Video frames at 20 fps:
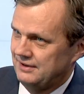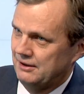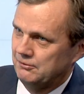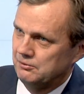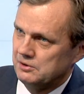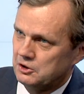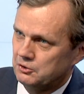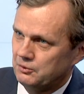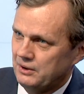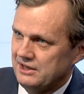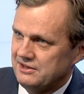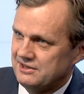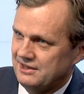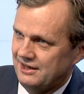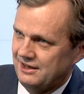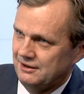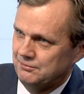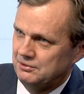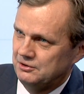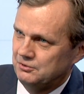and we grade
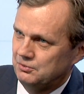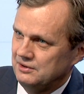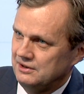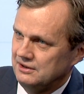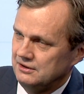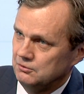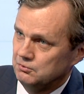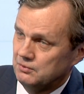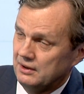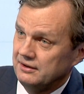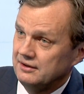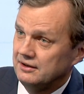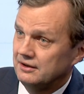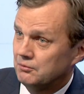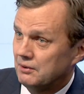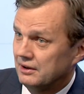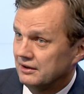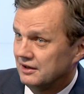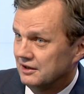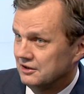that between 1 and
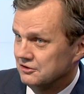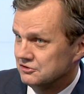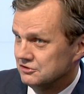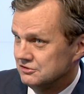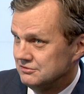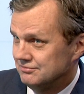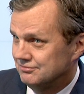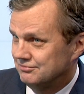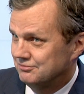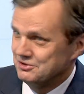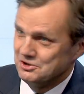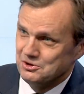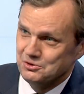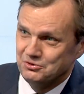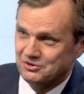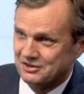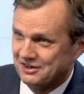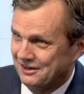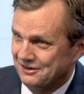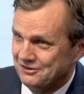100. We
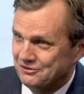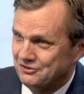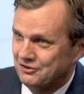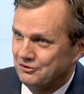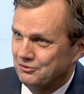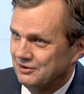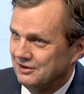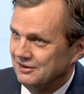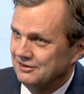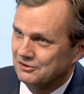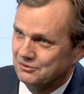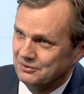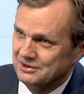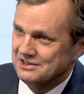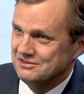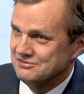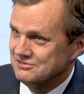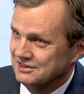use colors as well, green,